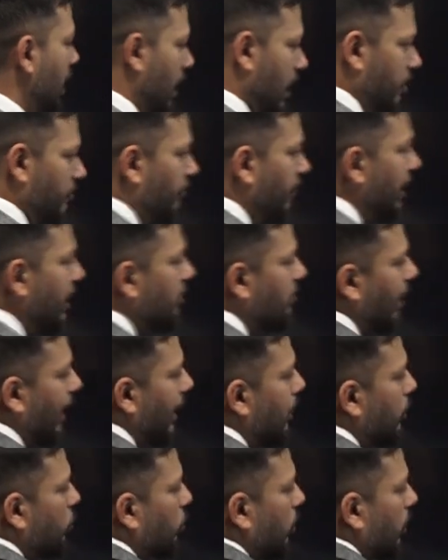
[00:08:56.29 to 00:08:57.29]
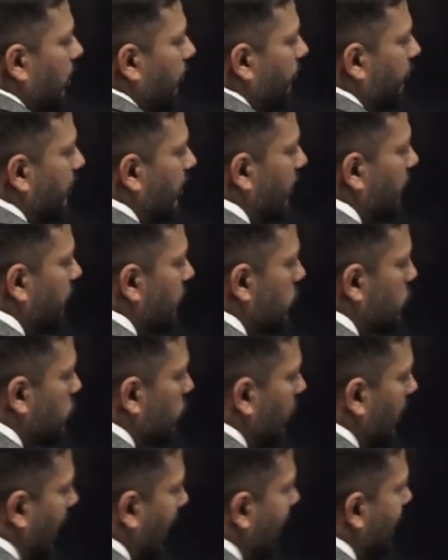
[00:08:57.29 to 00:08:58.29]
If I try to roughly
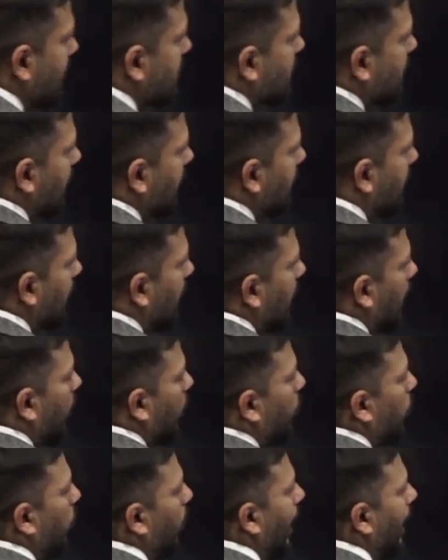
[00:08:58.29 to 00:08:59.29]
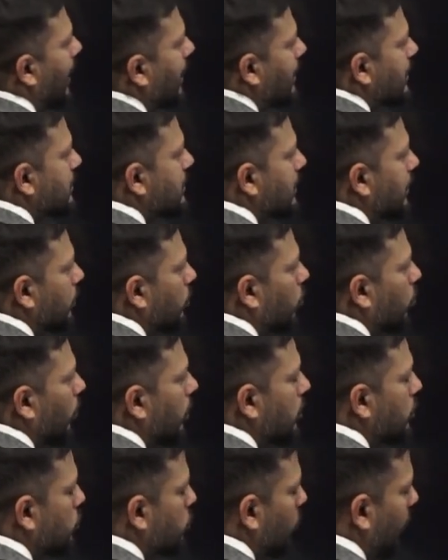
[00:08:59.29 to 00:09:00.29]
visualize it, y is
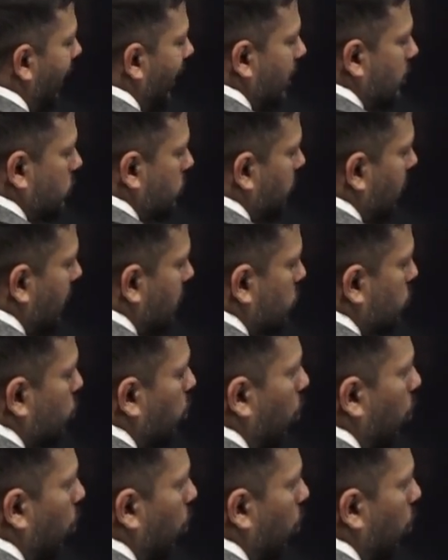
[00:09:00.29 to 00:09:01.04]
equal to x plus